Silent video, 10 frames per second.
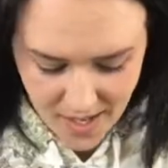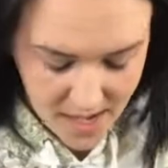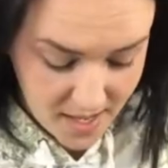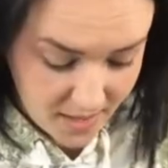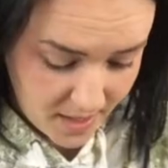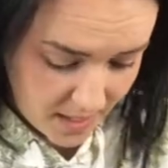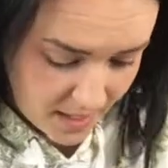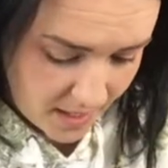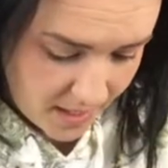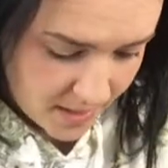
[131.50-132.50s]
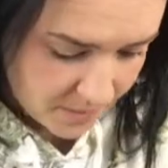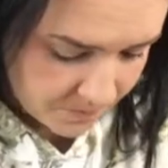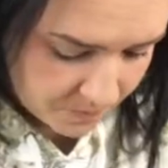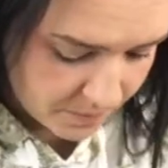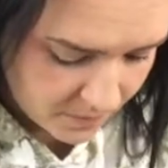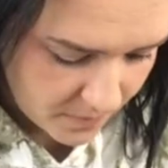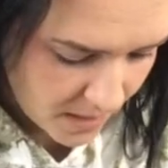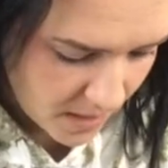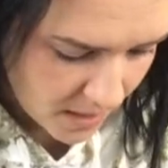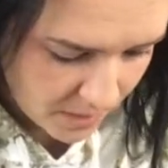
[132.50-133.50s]
And then
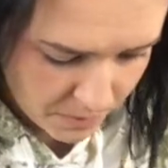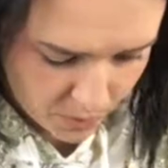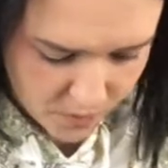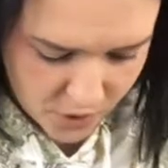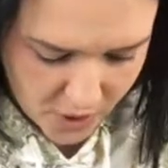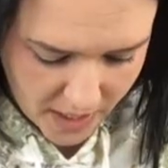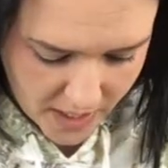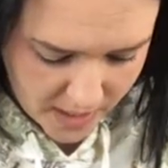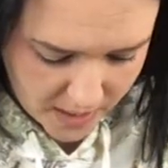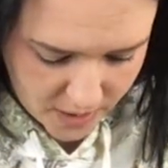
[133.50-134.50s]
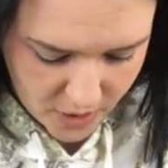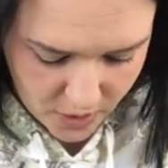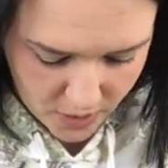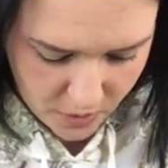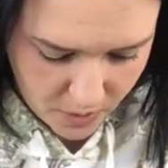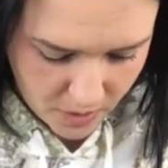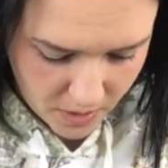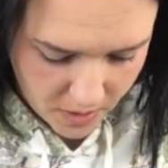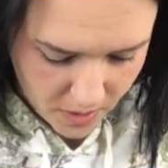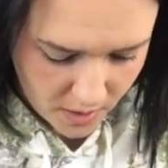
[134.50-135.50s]
move straight into
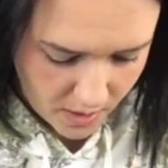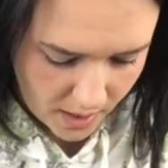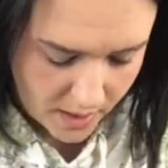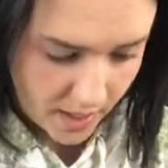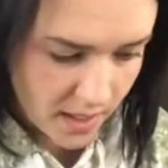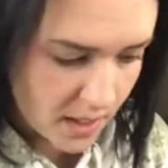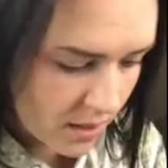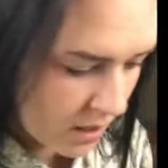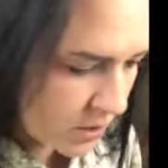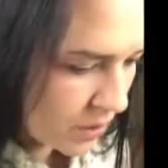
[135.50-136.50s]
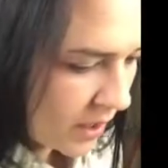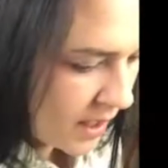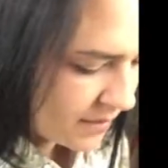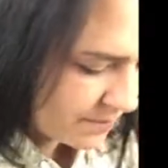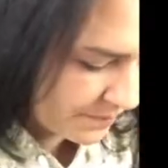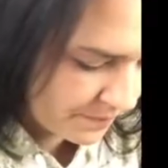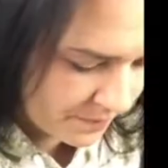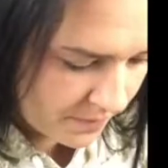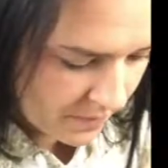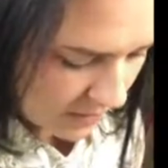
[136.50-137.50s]
highlighting and contouring.
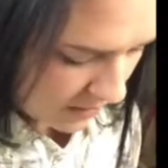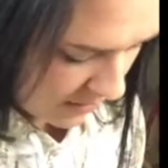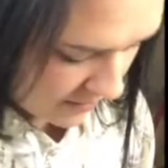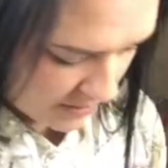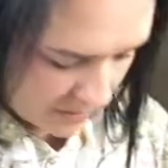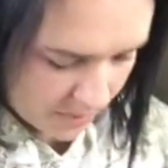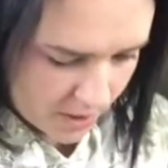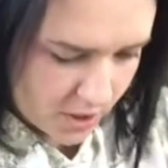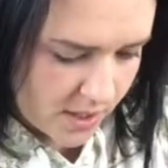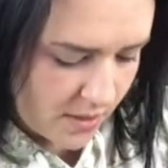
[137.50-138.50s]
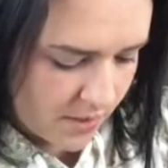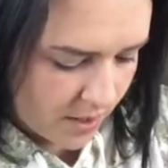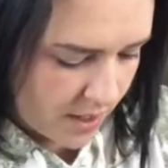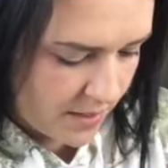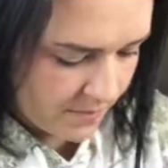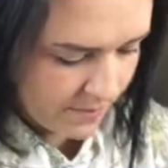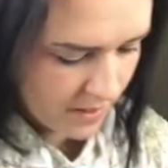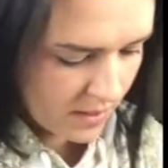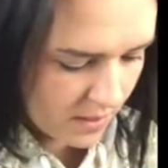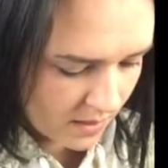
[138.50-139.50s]
I don't have any of my brushes out, sorry.
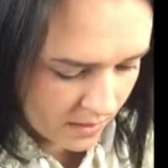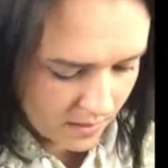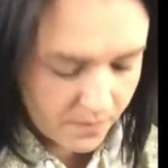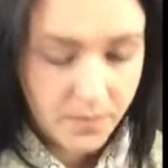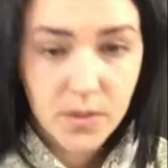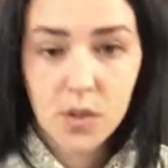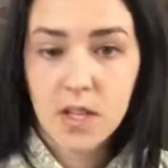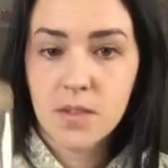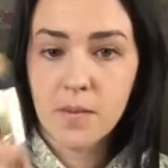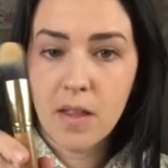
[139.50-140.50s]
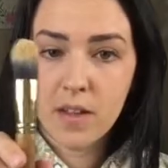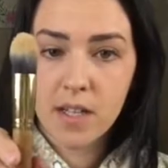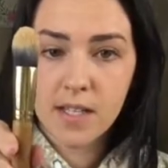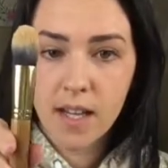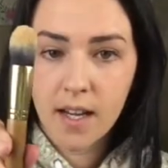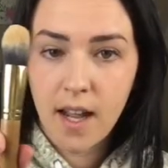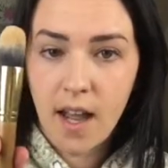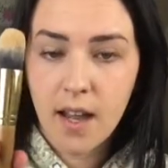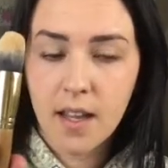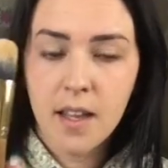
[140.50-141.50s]
So I use my 30-second
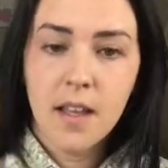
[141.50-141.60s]
hack.